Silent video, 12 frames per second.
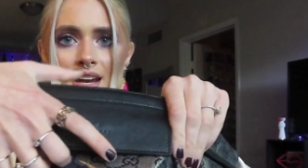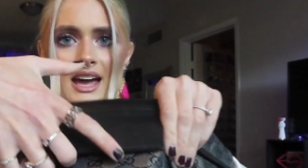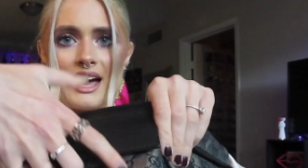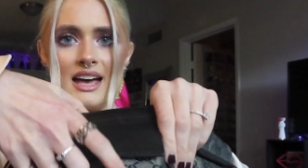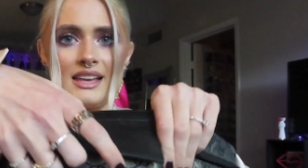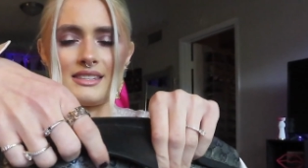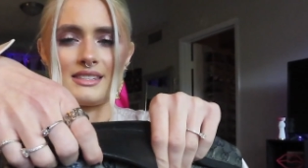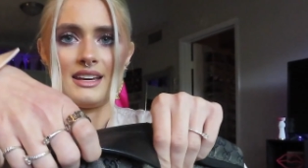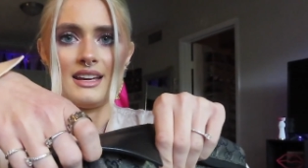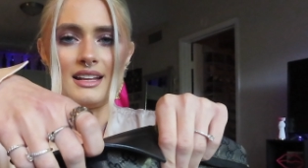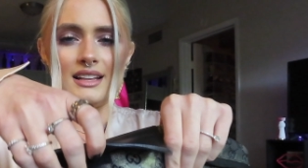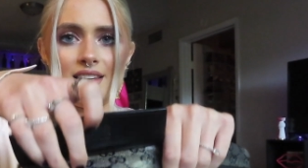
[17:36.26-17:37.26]
it has
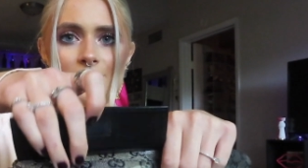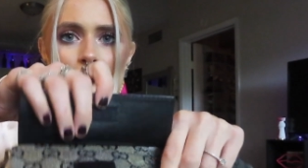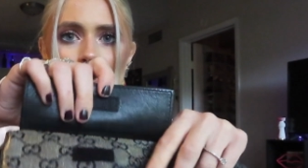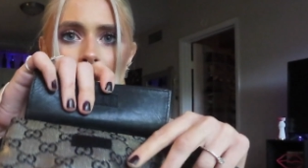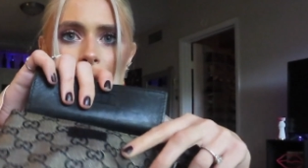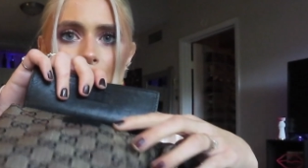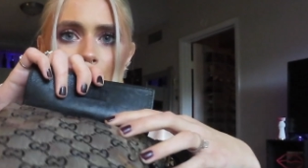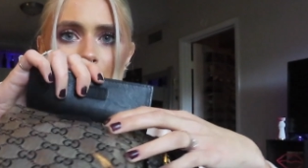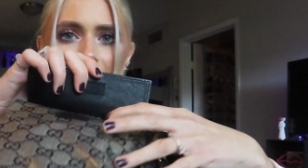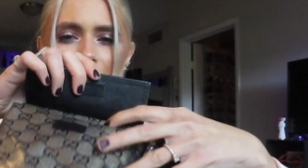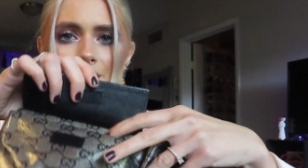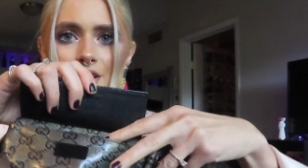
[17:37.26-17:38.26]
a little Velcro
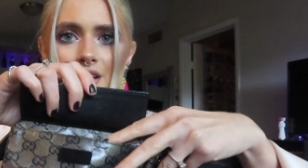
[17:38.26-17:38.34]
pouch